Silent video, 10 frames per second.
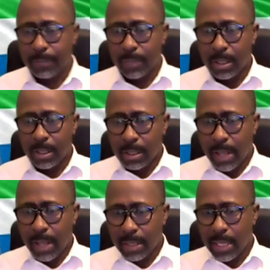Yes,
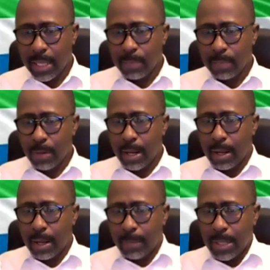that's brother
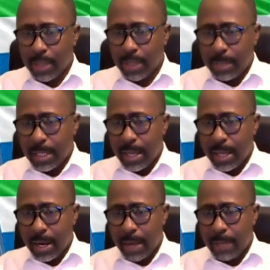Benjamin
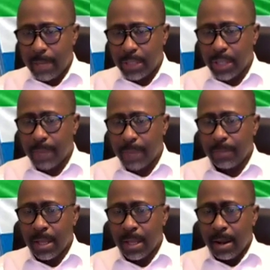Iakai Banja
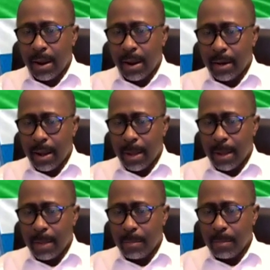and
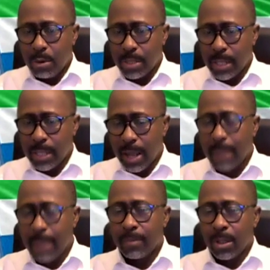Mosila,
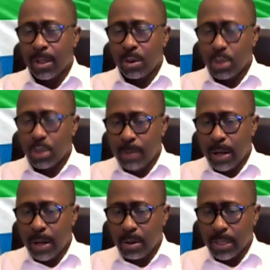Usman
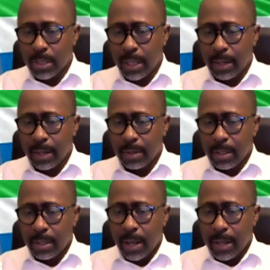Conte,
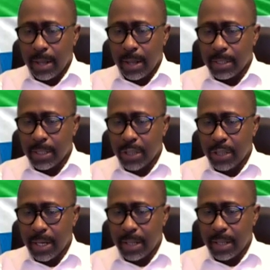and Sister Janet
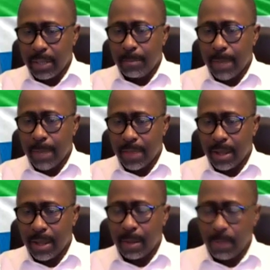Martha
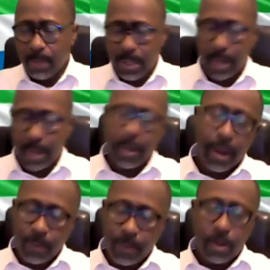Musa.
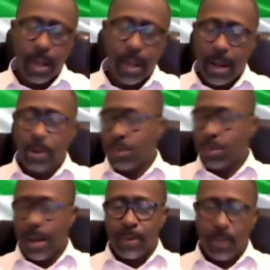Hello to
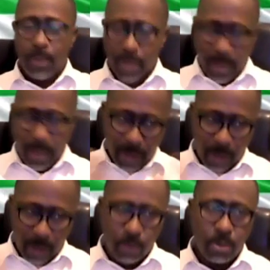everyone, and
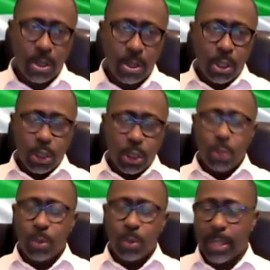hello to
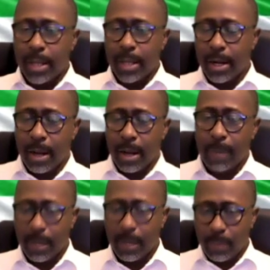the Denena
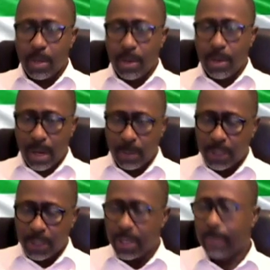platform. We are on a lobby shape.